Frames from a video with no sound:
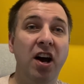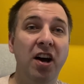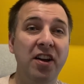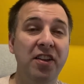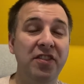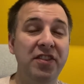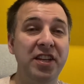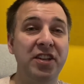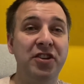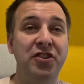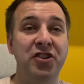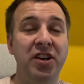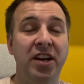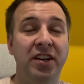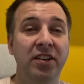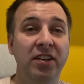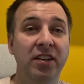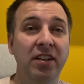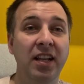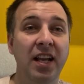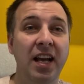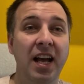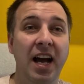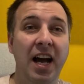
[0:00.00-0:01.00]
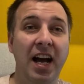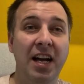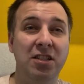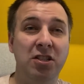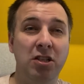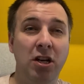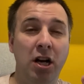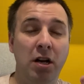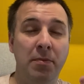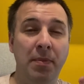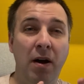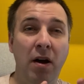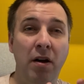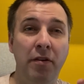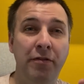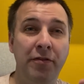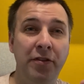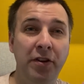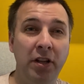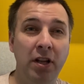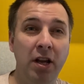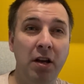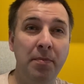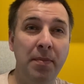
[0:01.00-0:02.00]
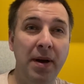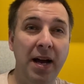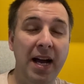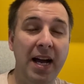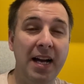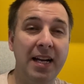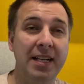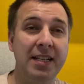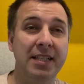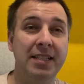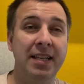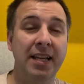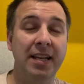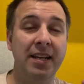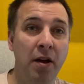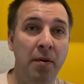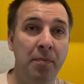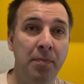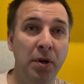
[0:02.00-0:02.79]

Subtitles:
and on this channel I talk about affiliate marketing,